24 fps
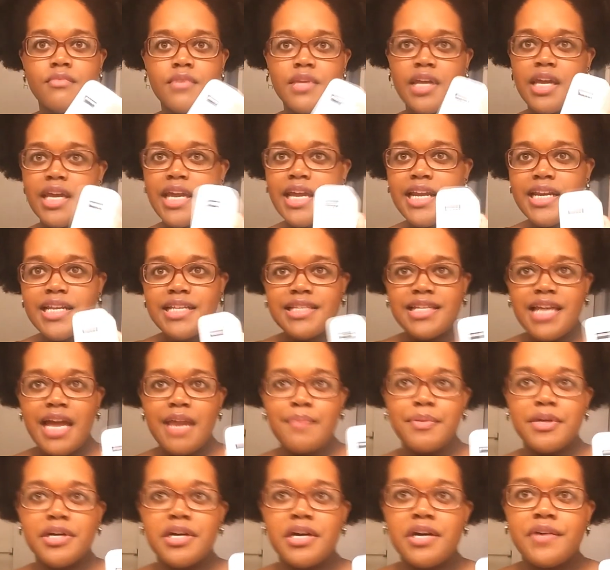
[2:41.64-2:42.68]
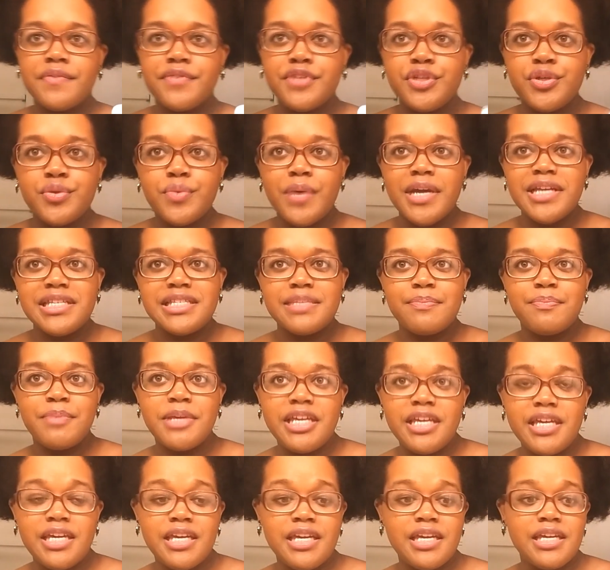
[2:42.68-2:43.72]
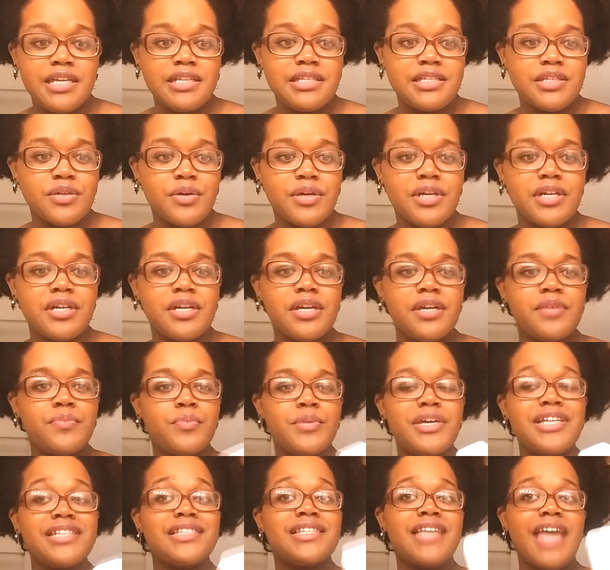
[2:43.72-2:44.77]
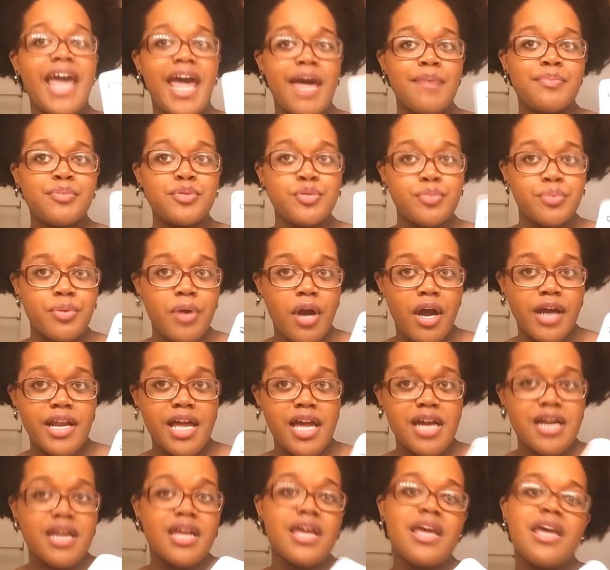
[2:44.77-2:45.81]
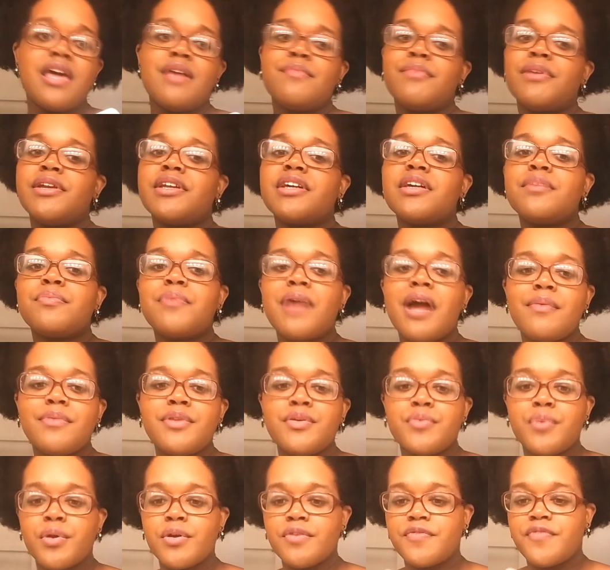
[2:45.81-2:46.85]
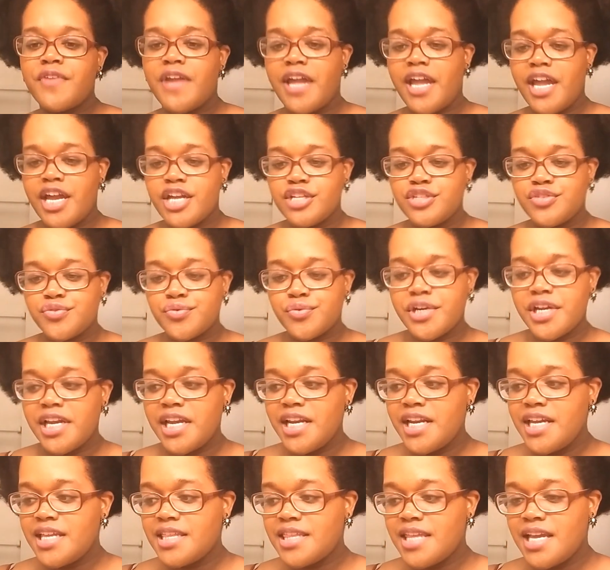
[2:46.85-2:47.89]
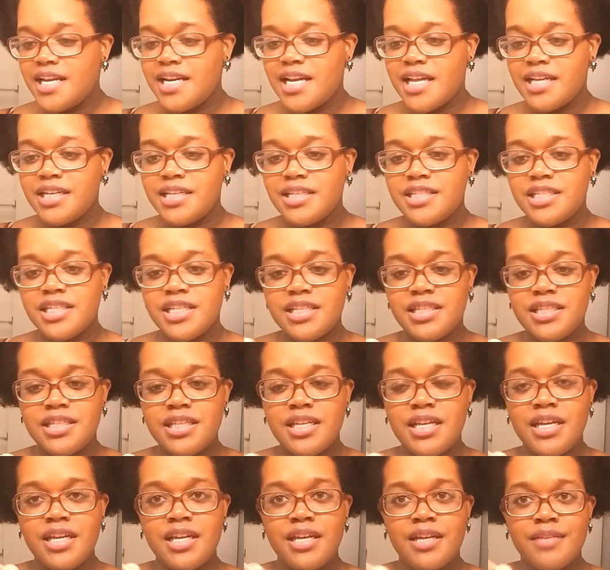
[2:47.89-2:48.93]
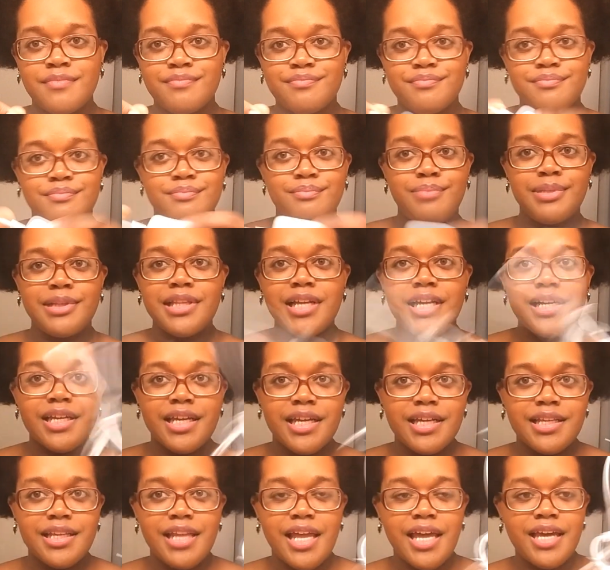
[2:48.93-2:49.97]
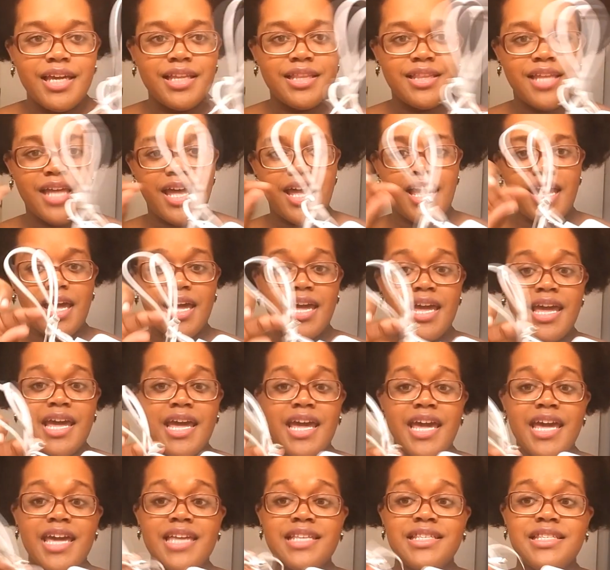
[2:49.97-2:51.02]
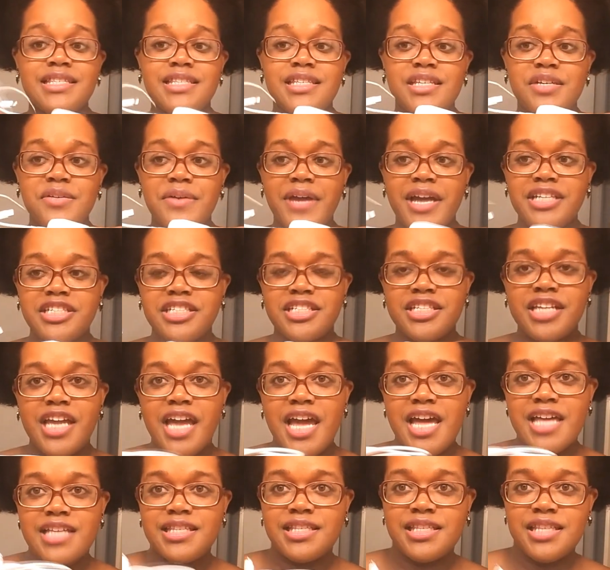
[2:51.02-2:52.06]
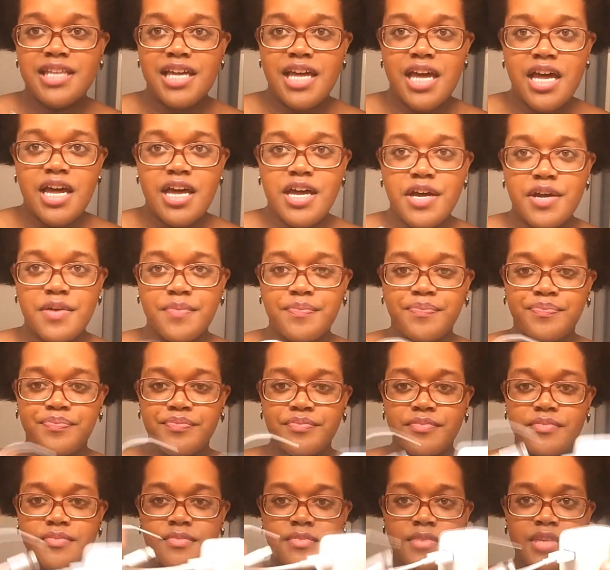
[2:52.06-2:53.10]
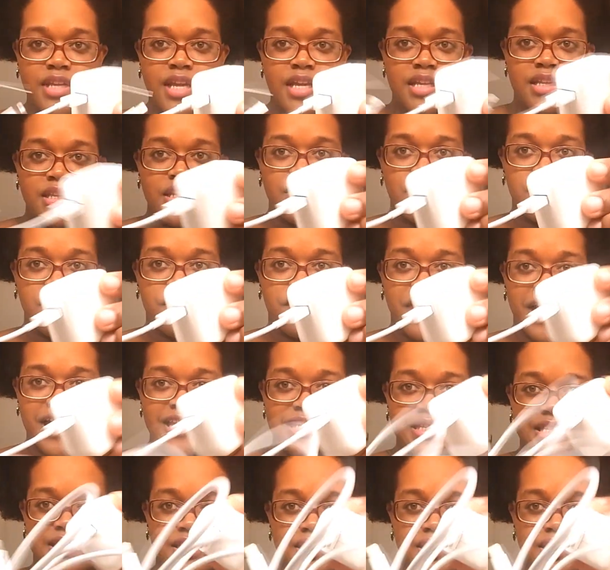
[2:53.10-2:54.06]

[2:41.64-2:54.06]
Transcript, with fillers: any type of USB. So it, it, it's Apple product, but it could probably work for Android. Anything that could just plug in like that. It still actually has the... Um, little vice